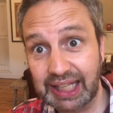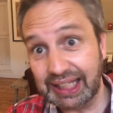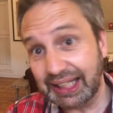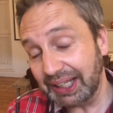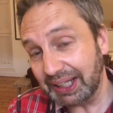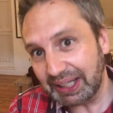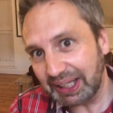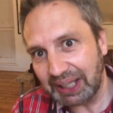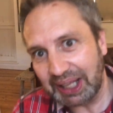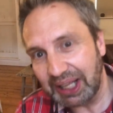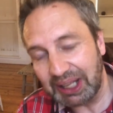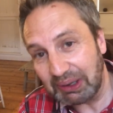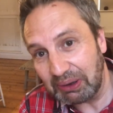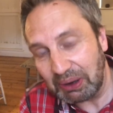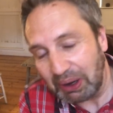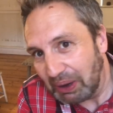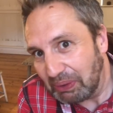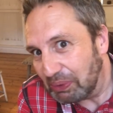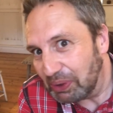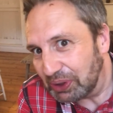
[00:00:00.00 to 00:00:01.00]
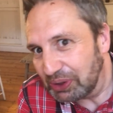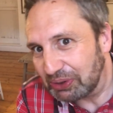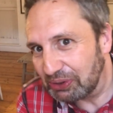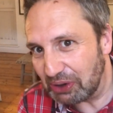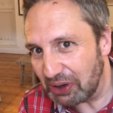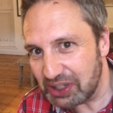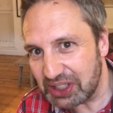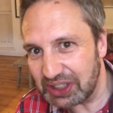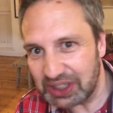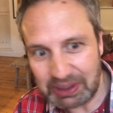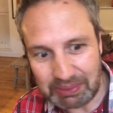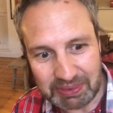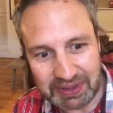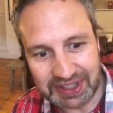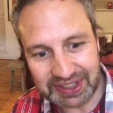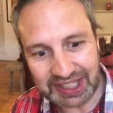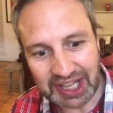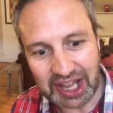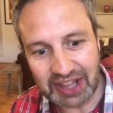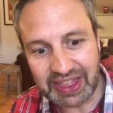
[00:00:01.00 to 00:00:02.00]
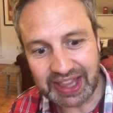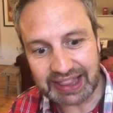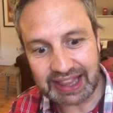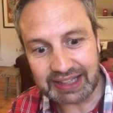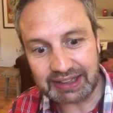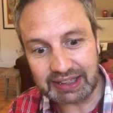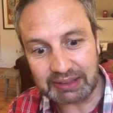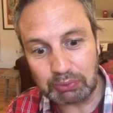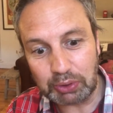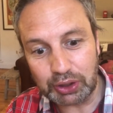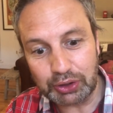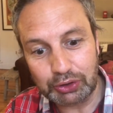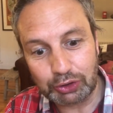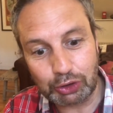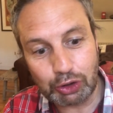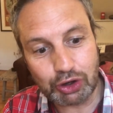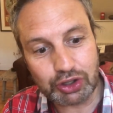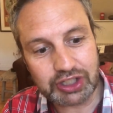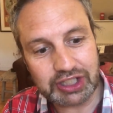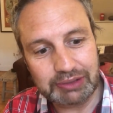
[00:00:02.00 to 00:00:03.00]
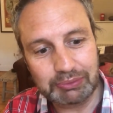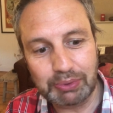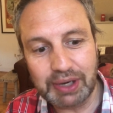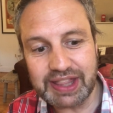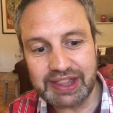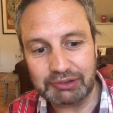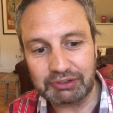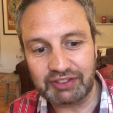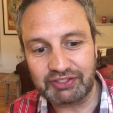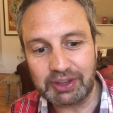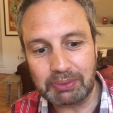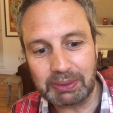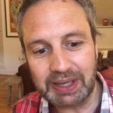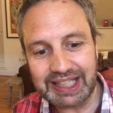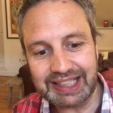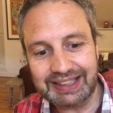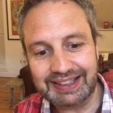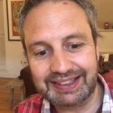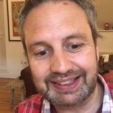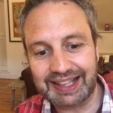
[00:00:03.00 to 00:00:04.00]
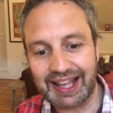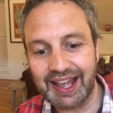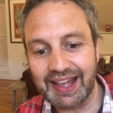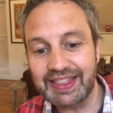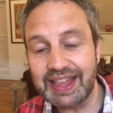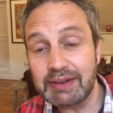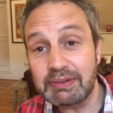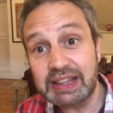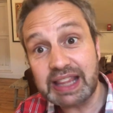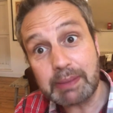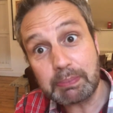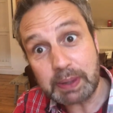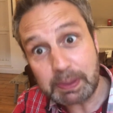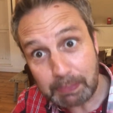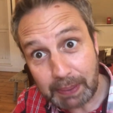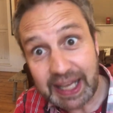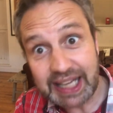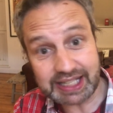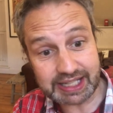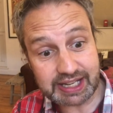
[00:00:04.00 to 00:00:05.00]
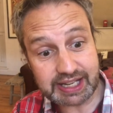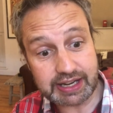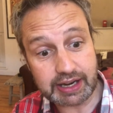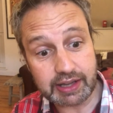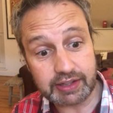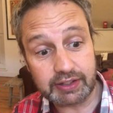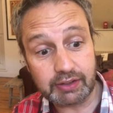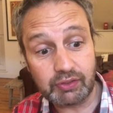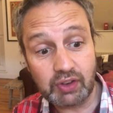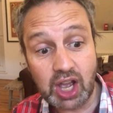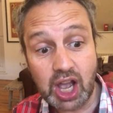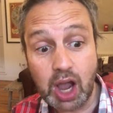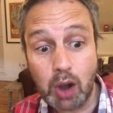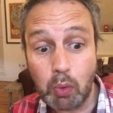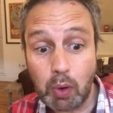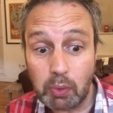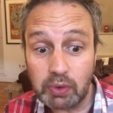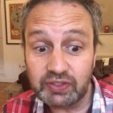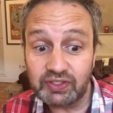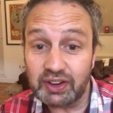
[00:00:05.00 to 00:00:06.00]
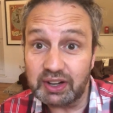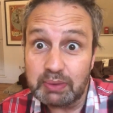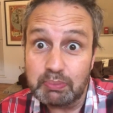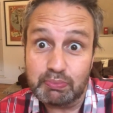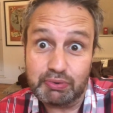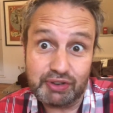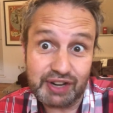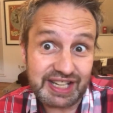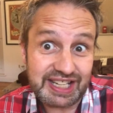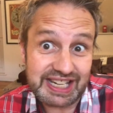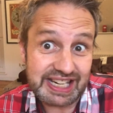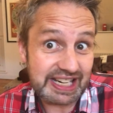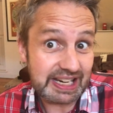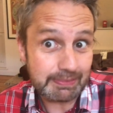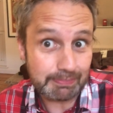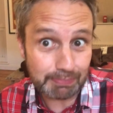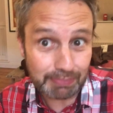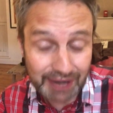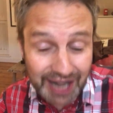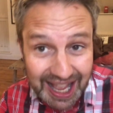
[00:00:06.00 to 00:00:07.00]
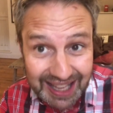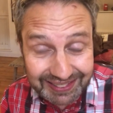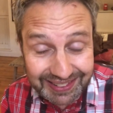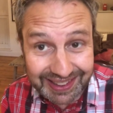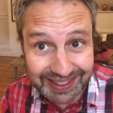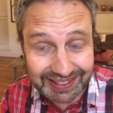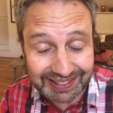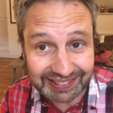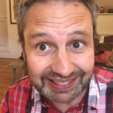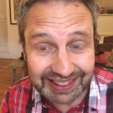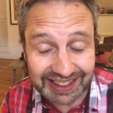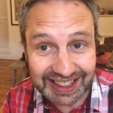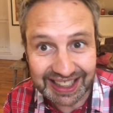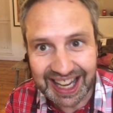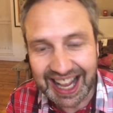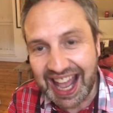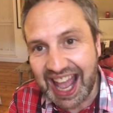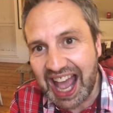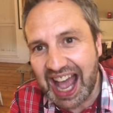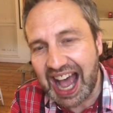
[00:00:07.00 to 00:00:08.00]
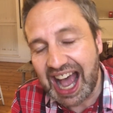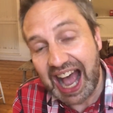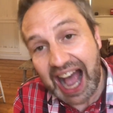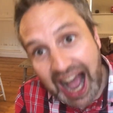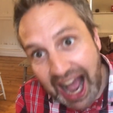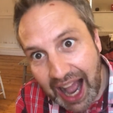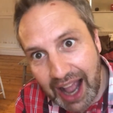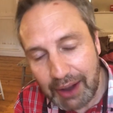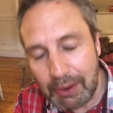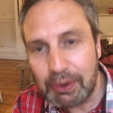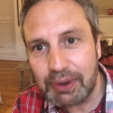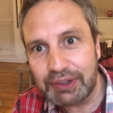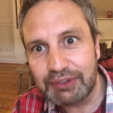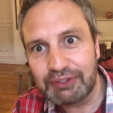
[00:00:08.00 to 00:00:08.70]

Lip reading: It wouldn't crush them, sir. They wouldn't crush and wither, if you please, sir. They'd be pictures of what was very pretty and pleasant, and I would